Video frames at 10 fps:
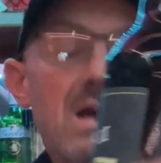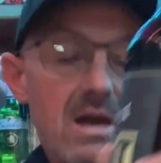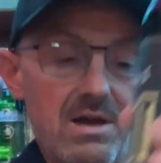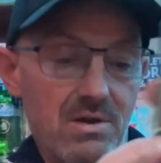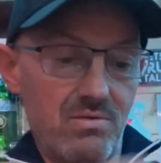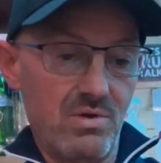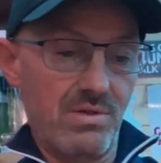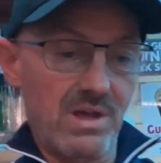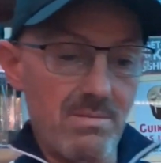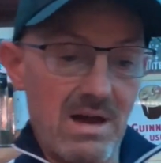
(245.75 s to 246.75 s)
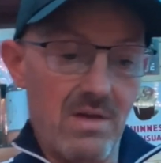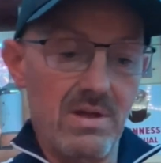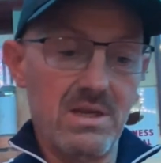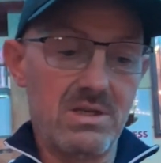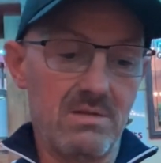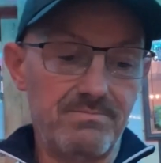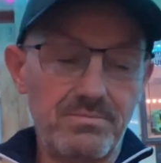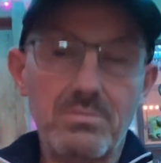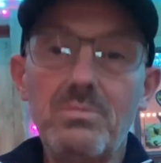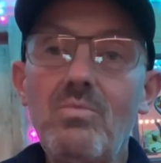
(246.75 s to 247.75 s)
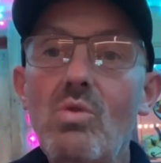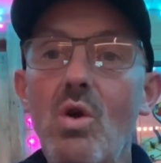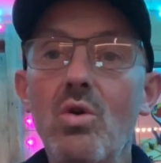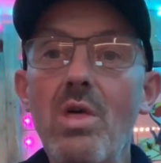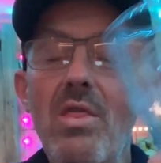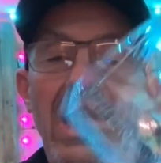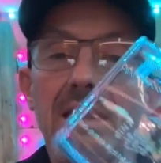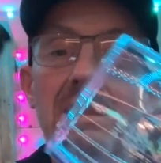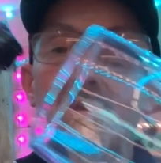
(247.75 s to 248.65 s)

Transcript: I know nothing about this other than